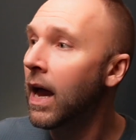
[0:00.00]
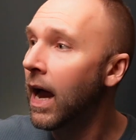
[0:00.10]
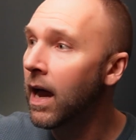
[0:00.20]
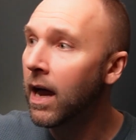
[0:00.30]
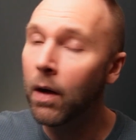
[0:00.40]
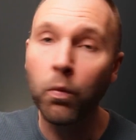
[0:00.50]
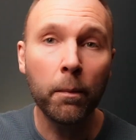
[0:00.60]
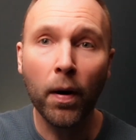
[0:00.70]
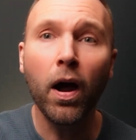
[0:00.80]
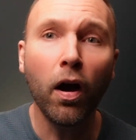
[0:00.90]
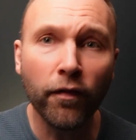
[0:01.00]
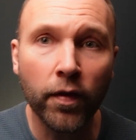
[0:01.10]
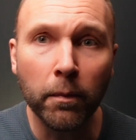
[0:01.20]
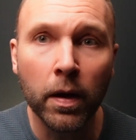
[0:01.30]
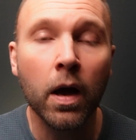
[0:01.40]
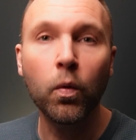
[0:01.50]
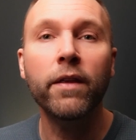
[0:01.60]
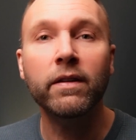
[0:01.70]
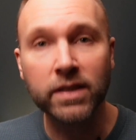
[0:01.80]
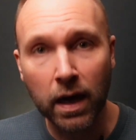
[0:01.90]
and we'll buy it off them.
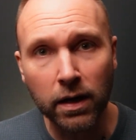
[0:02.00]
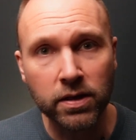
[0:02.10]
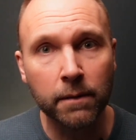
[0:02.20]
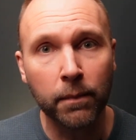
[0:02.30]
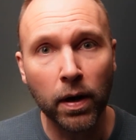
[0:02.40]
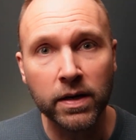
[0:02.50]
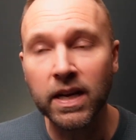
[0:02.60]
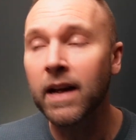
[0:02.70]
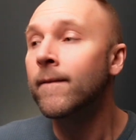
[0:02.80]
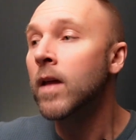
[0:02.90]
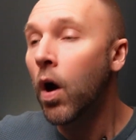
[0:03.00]
Whether it's us that buys it